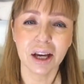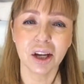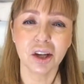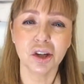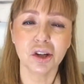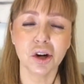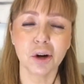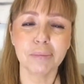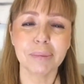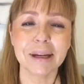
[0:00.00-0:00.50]

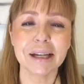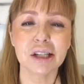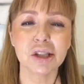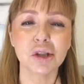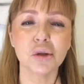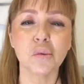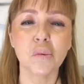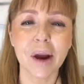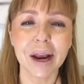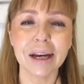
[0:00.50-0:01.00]
you know,
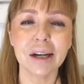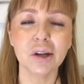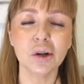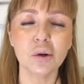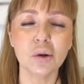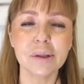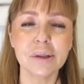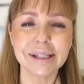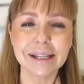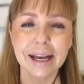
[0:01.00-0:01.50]
because
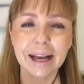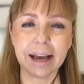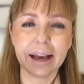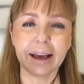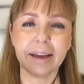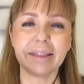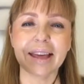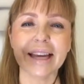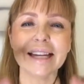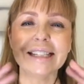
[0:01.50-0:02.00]
retinols,
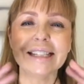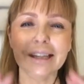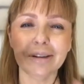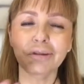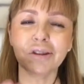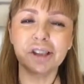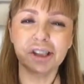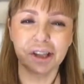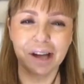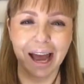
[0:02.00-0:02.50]
they're
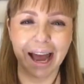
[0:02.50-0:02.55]
different to